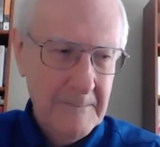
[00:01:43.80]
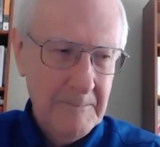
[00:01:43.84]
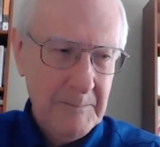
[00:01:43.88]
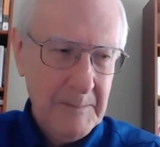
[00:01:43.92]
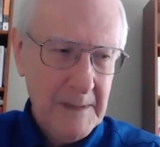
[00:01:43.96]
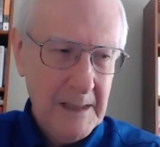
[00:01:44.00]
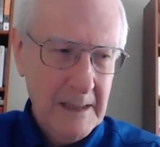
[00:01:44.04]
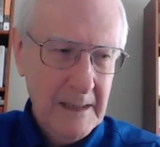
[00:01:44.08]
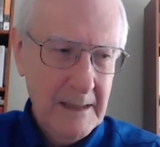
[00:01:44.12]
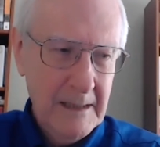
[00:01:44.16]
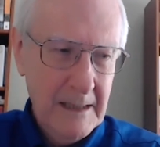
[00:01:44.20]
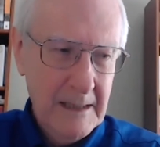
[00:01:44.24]

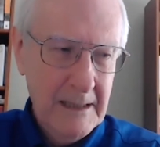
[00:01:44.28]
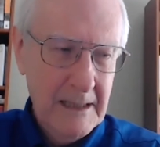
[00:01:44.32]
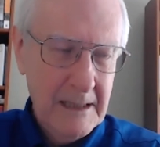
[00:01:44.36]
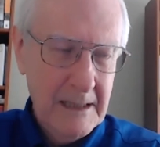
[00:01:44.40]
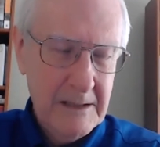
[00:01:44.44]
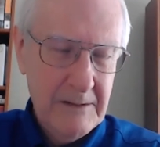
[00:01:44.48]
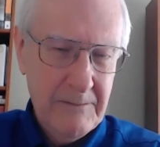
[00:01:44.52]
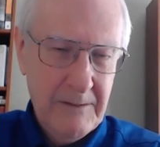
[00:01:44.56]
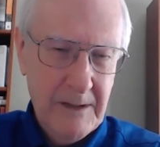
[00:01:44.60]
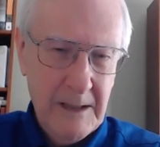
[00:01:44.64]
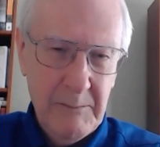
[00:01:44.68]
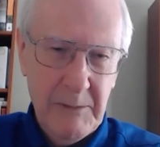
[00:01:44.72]
And that's
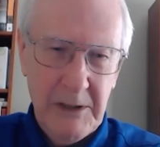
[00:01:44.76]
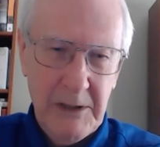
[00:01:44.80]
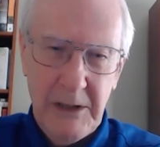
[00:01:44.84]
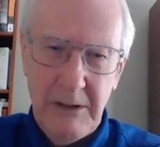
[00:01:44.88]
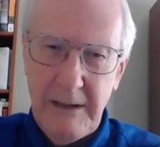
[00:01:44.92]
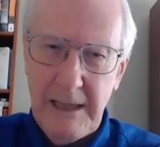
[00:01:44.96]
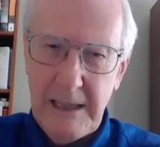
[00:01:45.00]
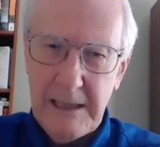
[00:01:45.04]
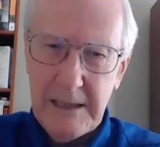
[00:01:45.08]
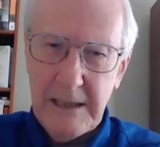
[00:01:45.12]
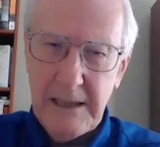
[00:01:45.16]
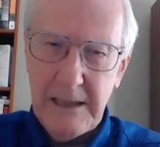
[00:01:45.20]
fine, but
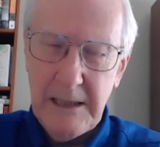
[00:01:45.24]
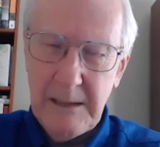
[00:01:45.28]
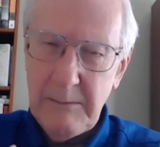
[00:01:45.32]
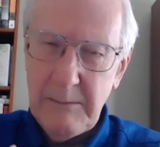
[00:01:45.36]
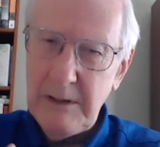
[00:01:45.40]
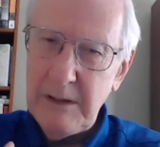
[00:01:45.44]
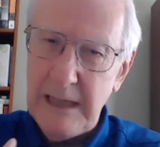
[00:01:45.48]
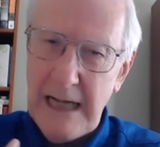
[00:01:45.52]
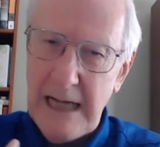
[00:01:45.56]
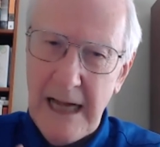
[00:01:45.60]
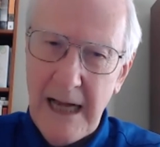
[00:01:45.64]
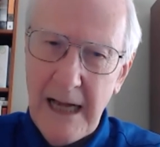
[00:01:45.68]
you're asking
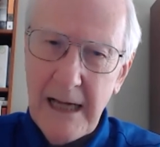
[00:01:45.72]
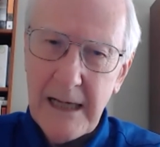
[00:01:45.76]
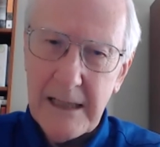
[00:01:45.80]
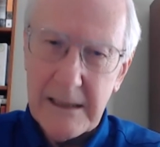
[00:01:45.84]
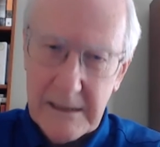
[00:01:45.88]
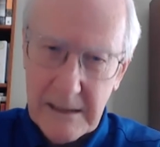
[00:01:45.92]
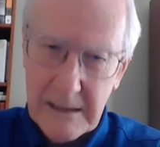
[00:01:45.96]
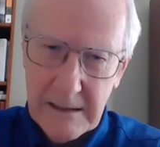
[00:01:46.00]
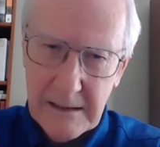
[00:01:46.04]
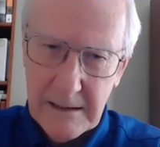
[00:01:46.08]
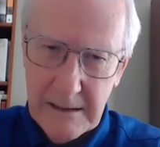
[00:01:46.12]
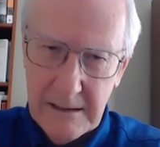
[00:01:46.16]
about
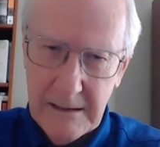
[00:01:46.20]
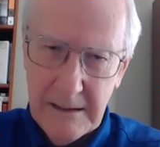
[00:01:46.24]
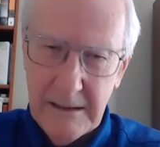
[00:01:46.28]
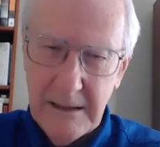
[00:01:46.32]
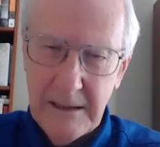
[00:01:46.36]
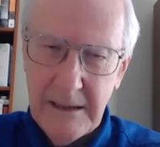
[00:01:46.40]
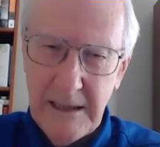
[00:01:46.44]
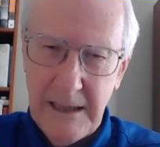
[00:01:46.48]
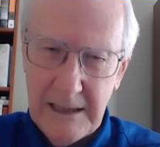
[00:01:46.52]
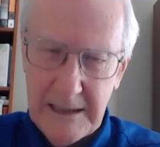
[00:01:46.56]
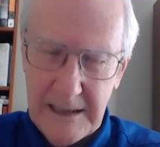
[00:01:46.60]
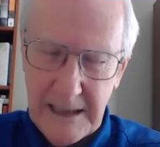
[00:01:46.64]
us
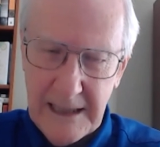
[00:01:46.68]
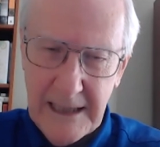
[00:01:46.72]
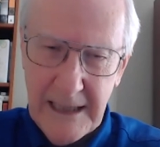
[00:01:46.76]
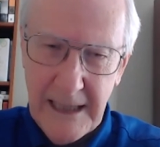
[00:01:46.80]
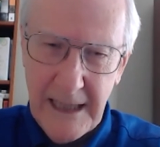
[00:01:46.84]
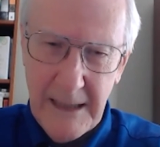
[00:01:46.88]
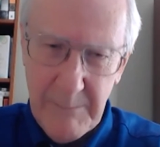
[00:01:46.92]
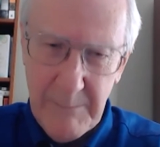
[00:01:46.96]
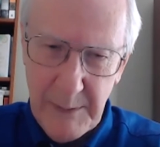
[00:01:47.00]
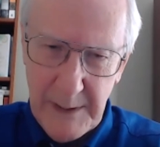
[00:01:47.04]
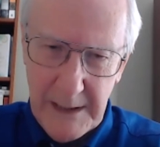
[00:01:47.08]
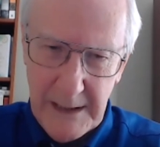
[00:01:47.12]
as a
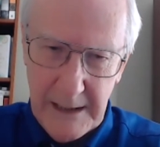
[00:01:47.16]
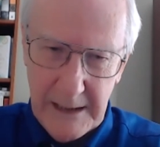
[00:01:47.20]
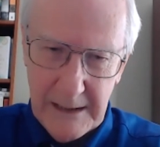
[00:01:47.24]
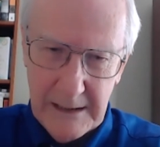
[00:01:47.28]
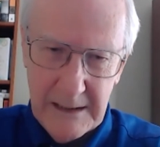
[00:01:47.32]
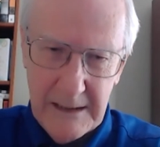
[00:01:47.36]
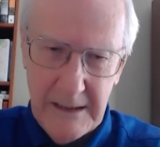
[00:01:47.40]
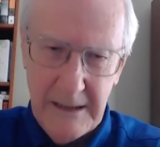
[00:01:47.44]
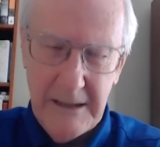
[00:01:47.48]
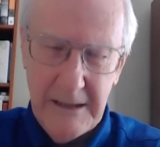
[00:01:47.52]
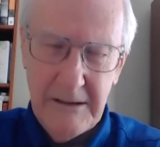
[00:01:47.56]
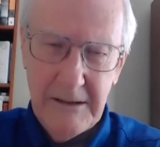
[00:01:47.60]
company.
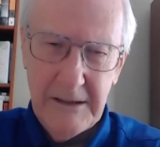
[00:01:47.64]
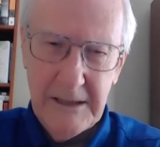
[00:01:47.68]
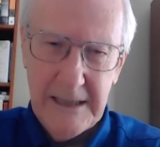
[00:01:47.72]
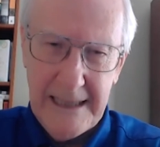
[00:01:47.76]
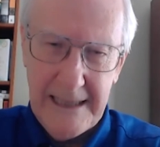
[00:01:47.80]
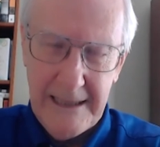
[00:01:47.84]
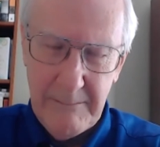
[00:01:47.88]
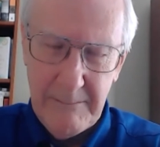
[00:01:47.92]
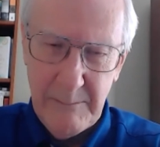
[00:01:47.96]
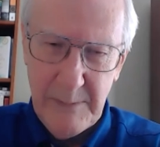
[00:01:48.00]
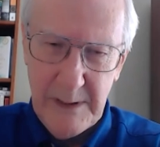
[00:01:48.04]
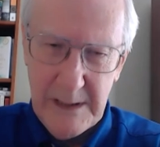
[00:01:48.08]
It's none of your
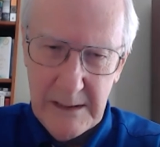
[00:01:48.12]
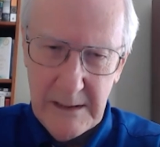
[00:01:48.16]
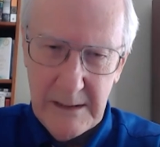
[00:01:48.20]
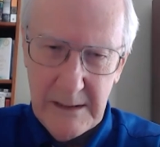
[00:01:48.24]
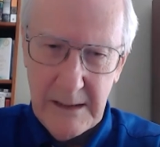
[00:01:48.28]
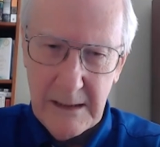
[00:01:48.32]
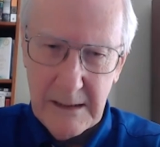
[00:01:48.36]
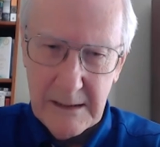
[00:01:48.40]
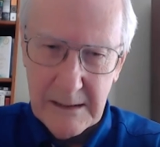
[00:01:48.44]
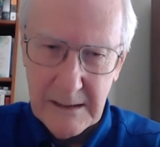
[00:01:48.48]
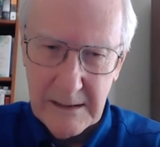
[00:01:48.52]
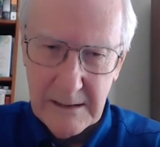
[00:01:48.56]
damn
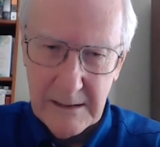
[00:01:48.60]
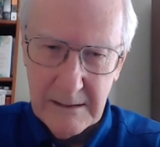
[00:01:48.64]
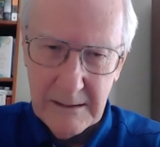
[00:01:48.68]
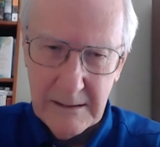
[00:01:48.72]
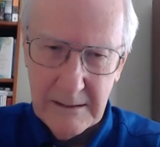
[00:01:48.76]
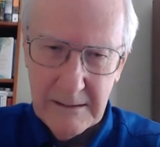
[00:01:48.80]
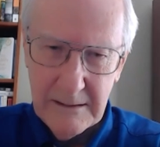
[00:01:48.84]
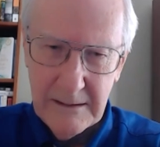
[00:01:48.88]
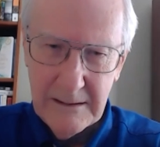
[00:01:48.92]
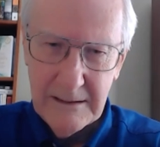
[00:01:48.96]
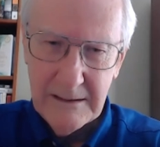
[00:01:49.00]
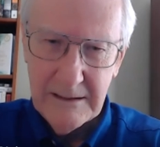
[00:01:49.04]
business.
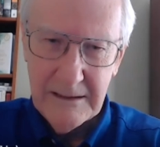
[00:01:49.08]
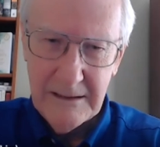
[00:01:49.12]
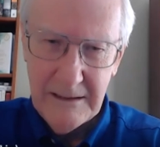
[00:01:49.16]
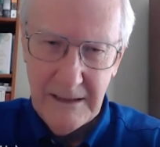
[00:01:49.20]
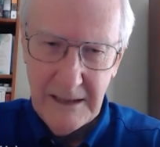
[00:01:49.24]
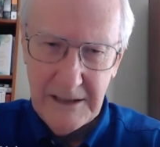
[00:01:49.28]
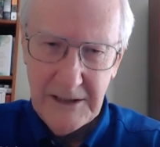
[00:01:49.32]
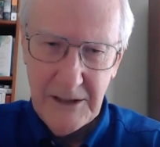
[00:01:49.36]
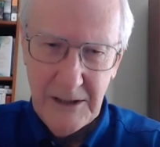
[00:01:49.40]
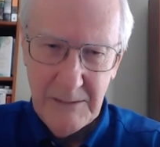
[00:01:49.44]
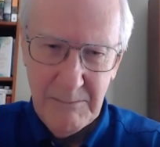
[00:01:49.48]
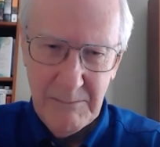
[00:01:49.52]

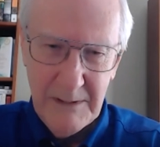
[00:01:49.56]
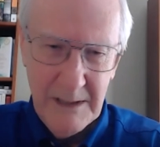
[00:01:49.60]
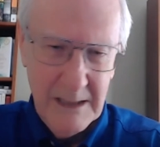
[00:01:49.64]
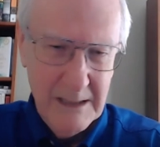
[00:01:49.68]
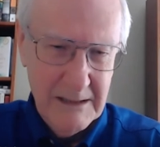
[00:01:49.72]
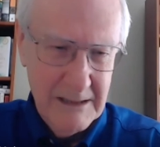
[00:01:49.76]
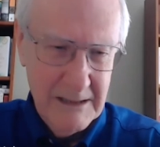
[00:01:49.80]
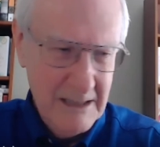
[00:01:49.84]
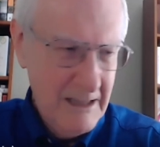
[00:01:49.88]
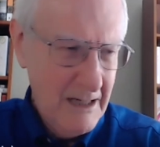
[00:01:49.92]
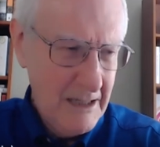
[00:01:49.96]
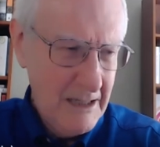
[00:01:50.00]
It's you're
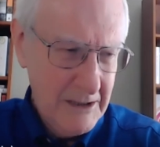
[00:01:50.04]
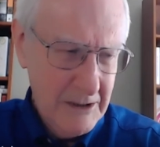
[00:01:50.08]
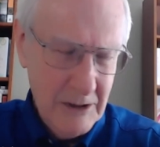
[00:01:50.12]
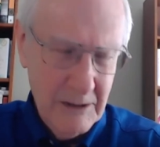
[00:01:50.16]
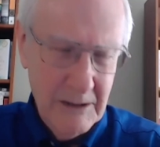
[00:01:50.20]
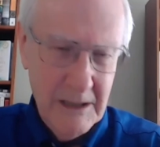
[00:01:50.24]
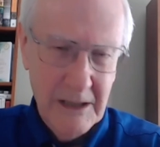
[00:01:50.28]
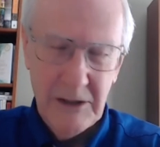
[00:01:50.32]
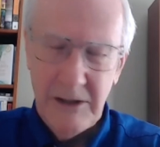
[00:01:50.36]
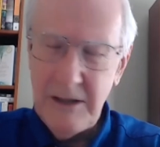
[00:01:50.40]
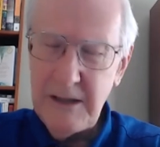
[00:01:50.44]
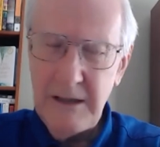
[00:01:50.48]
not
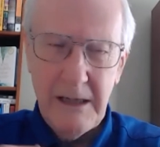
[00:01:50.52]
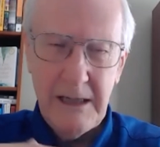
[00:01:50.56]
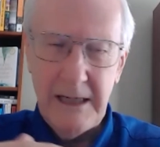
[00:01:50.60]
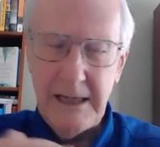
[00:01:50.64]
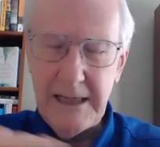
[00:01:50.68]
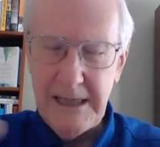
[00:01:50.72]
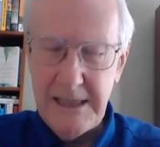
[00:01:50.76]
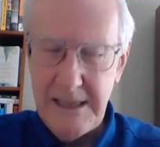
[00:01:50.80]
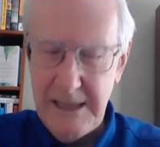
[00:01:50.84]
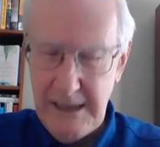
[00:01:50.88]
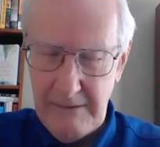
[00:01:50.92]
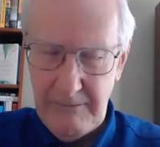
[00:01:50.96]
a
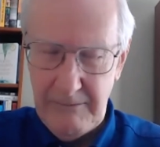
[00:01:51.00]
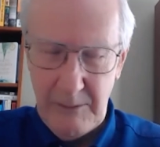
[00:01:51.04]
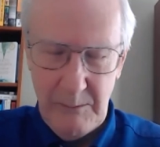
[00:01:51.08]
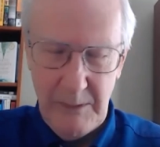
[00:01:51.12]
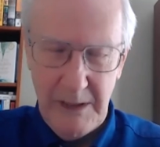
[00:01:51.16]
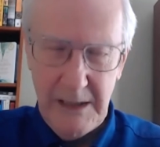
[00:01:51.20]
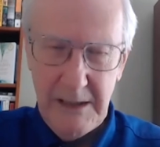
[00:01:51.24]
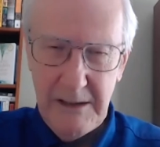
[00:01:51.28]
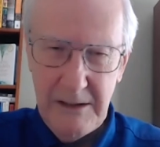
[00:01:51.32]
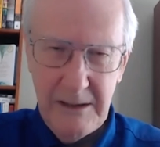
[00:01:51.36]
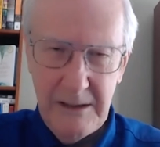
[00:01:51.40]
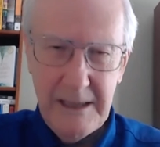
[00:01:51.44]

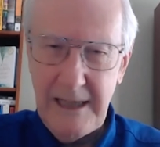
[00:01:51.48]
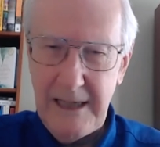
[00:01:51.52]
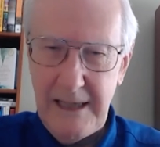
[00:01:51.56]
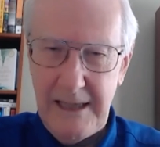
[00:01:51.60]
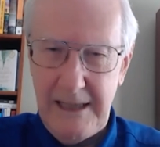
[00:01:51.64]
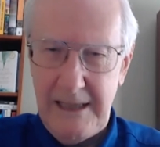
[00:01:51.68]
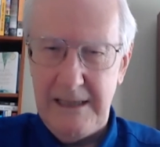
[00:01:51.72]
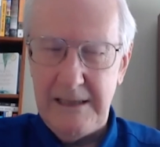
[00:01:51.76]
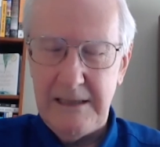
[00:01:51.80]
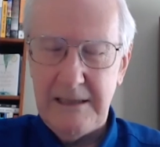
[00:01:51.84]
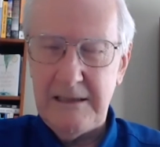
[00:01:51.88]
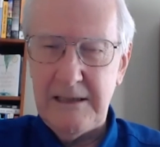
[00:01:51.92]
government. You can't
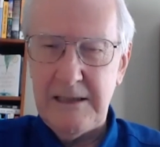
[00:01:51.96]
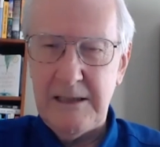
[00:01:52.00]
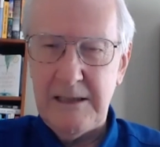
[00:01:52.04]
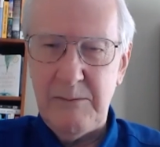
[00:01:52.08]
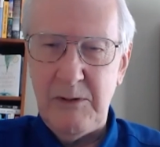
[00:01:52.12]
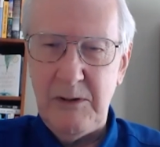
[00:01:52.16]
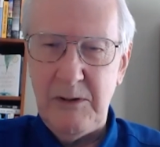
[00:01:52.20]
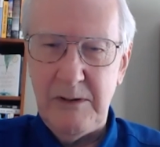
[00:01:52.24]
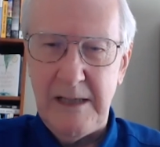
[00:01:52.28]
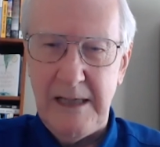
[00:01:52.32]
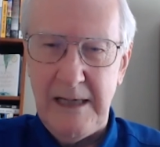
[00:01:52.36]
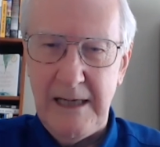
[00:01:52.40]
ask us
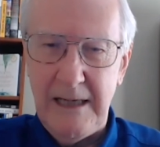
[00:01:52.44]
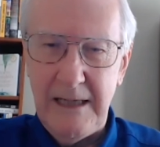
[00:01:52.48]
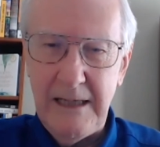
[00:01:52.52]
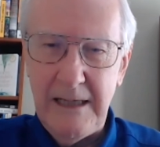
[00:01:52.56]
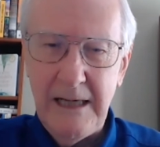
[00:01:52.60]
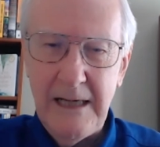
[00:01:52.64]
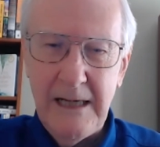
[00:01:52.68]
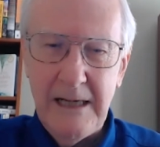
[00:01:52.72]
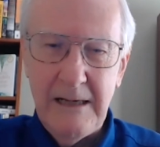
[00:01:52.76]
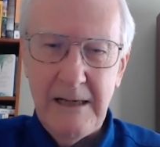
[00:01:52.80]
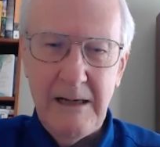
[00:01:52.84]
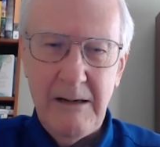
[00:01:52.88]
about that.
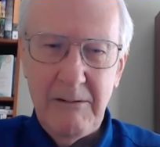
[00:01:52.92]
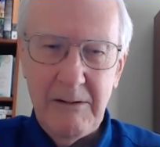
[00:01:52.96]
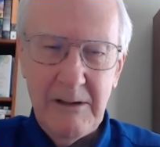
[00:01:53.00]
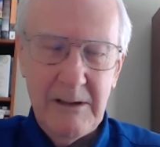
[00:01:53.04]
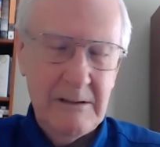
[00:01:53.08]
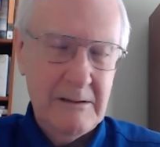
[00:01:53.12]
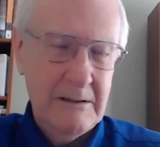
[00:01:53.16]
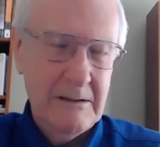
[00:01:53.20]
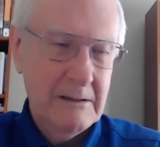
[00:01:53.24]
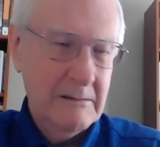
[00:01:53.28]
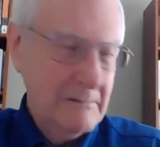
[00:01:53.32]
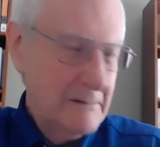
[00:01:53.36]
I mean,